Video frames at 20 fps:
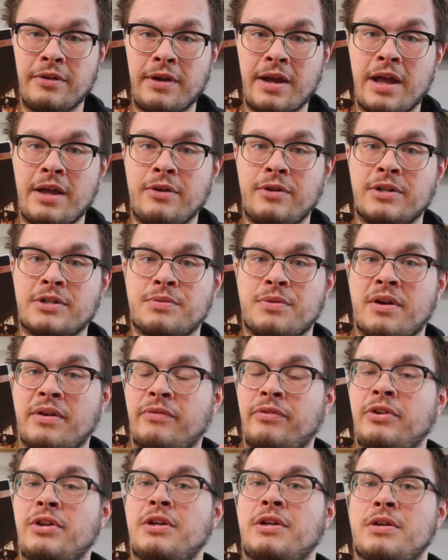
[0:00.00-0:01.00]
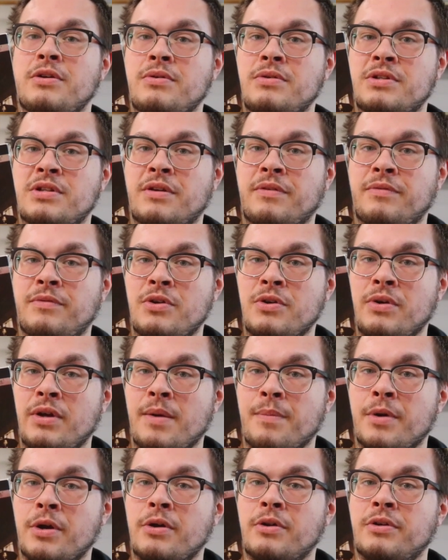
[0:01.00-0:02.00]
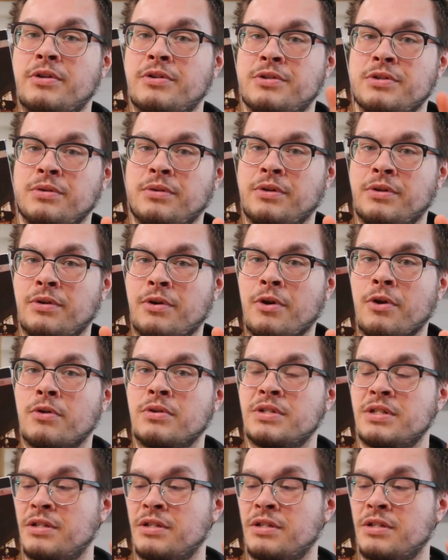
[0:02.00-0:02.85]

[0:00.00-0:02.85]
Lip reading: guy who gets wrongfully accused of doing a murder to 2 little girls.